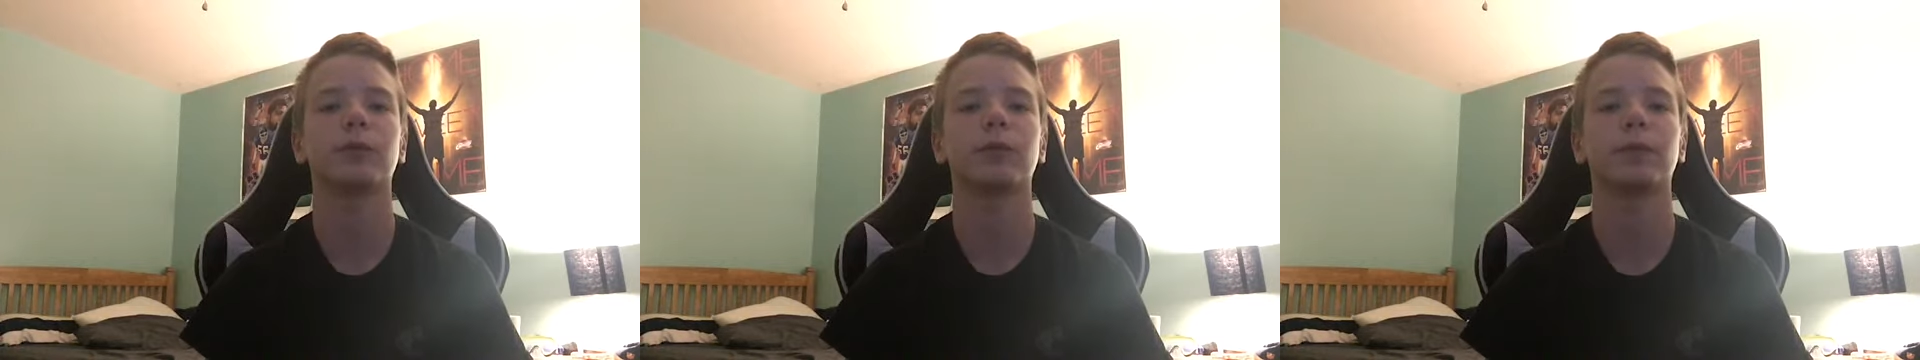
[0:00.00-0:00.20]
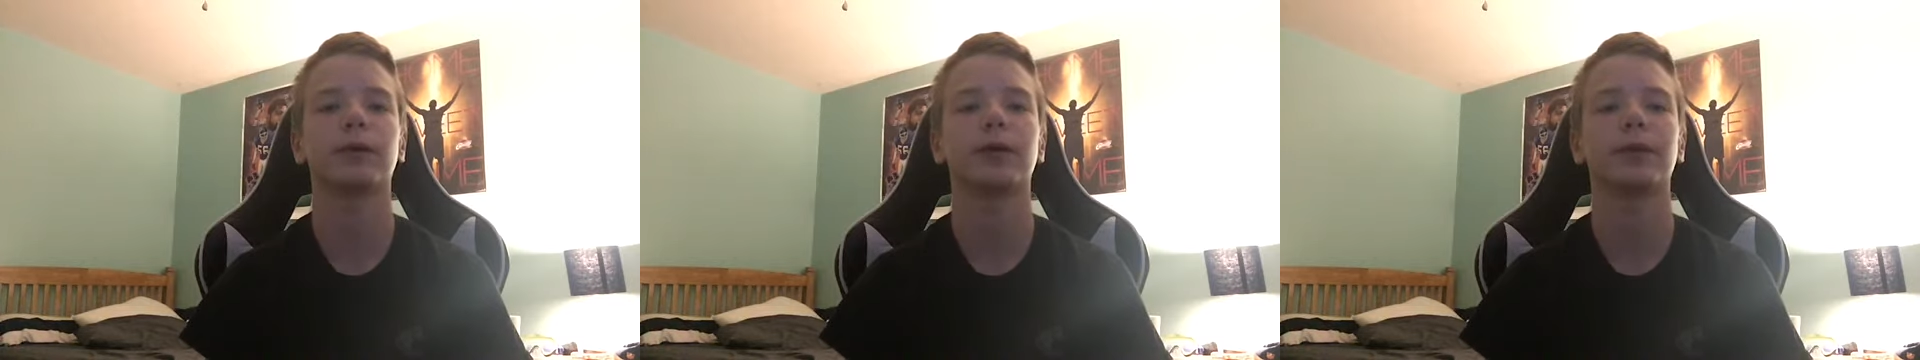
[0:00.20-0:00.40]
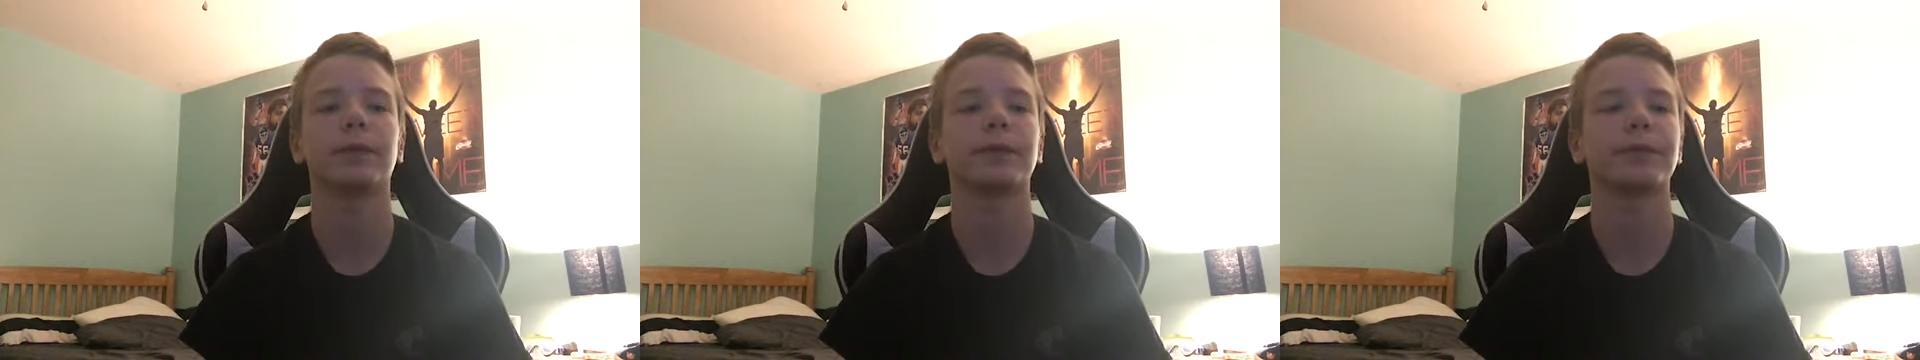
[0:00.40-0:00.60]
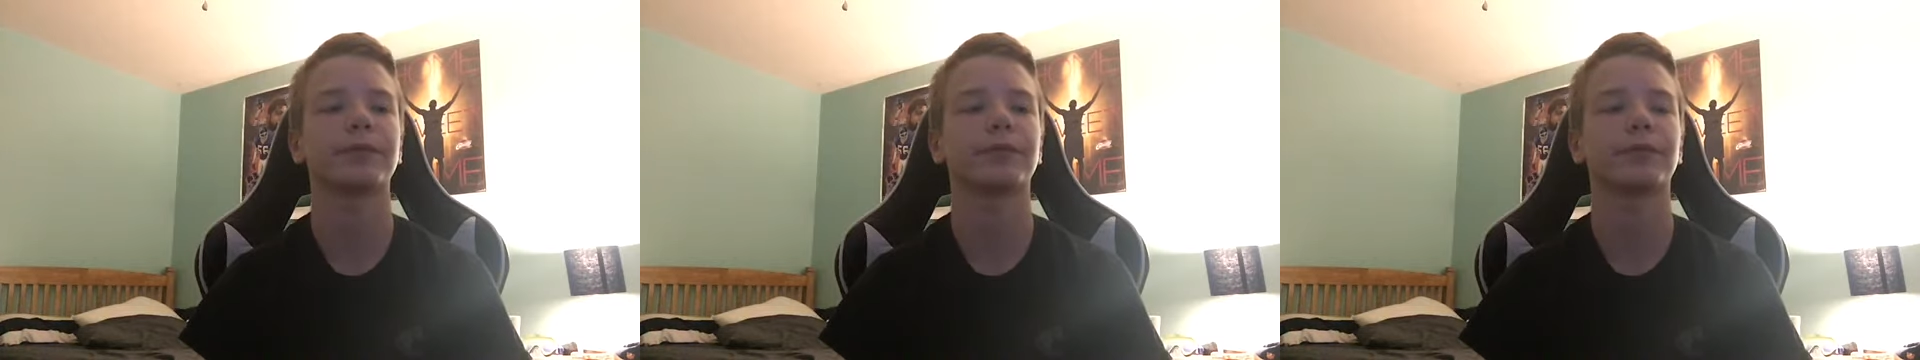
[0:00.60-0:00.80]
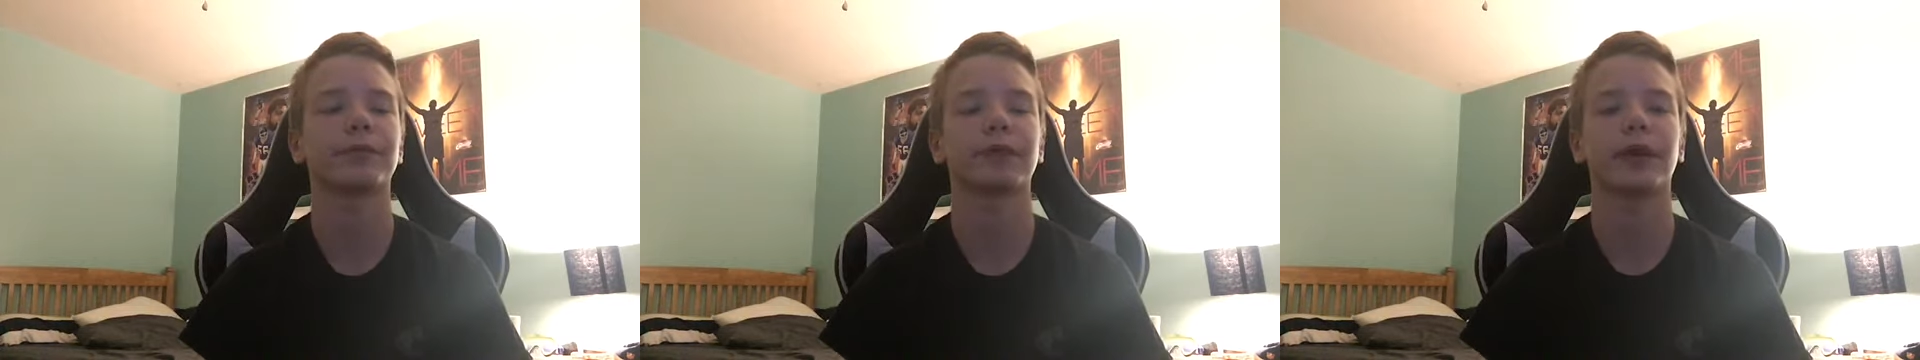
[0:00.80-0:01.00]
But
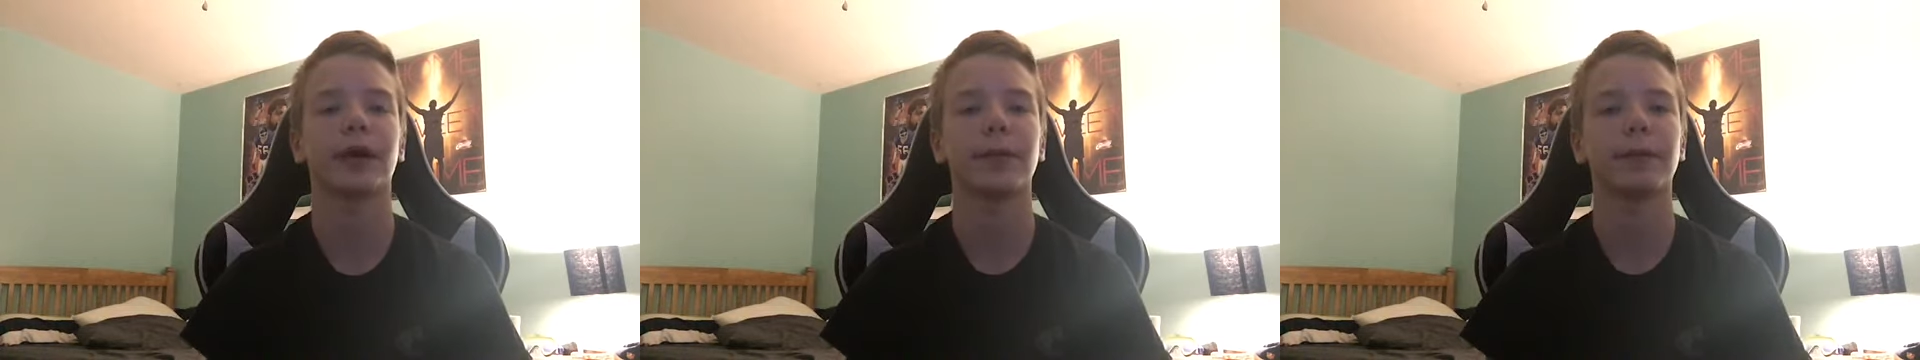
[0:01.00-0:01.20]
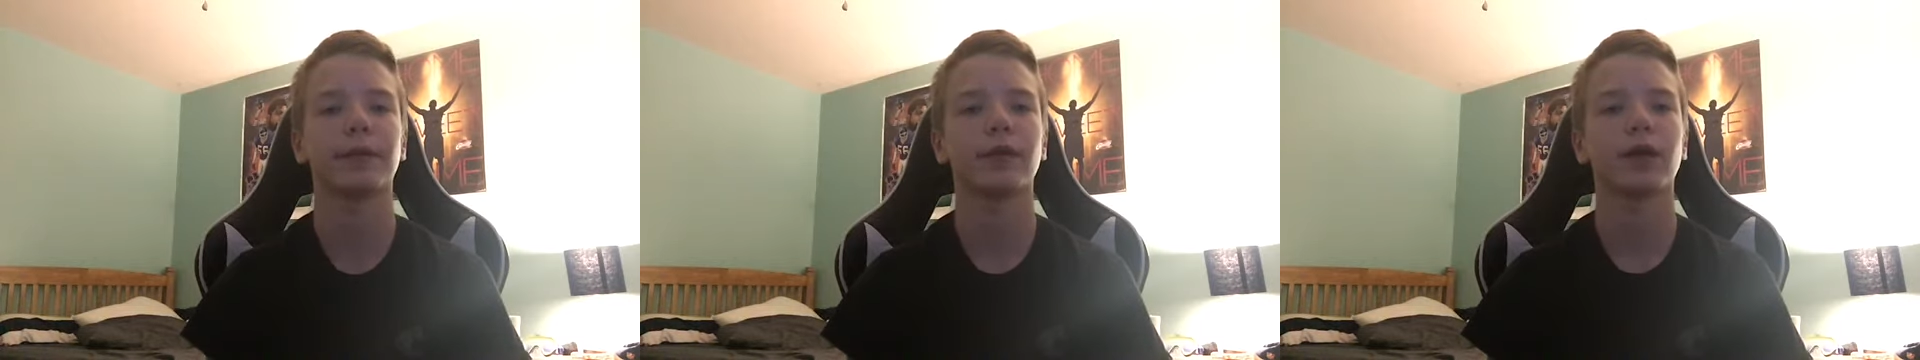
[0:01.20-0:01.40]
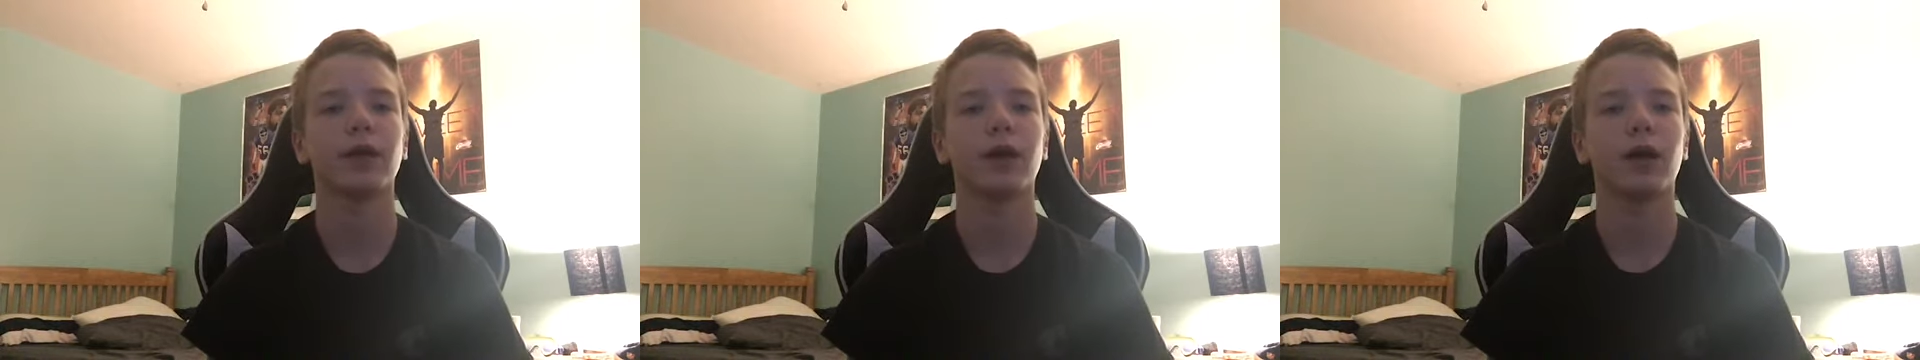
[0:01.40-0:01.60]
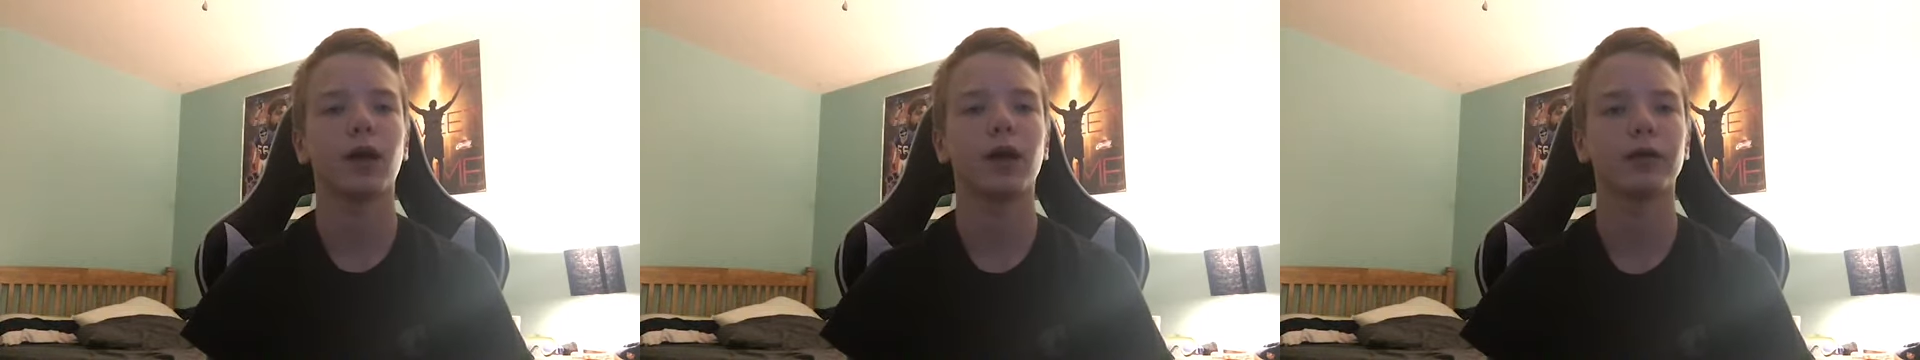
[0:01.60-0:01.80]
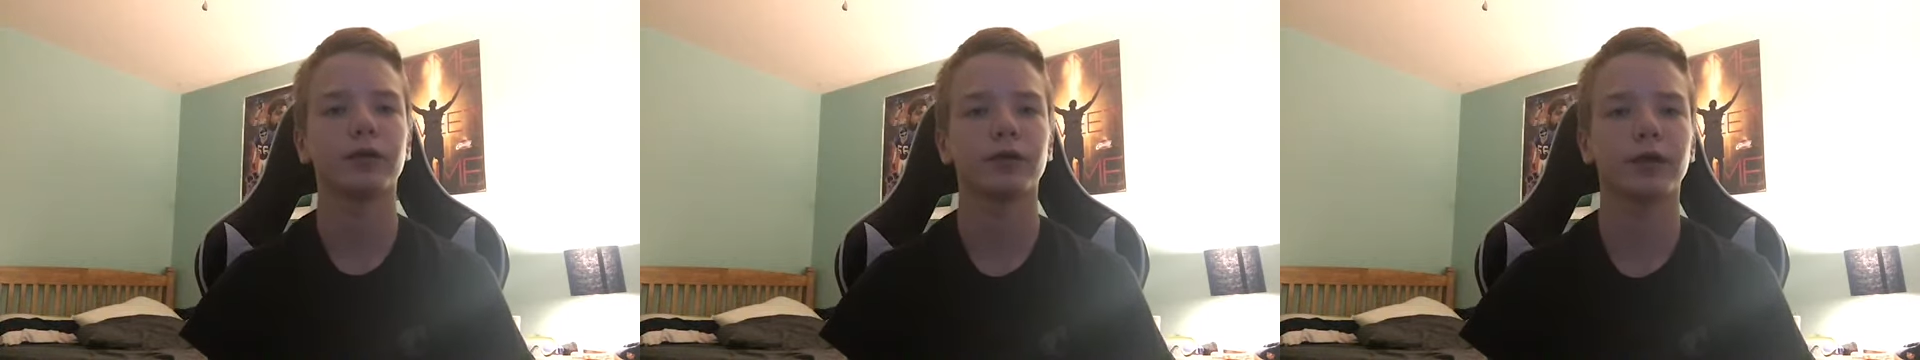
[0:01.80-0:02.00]
yeah, until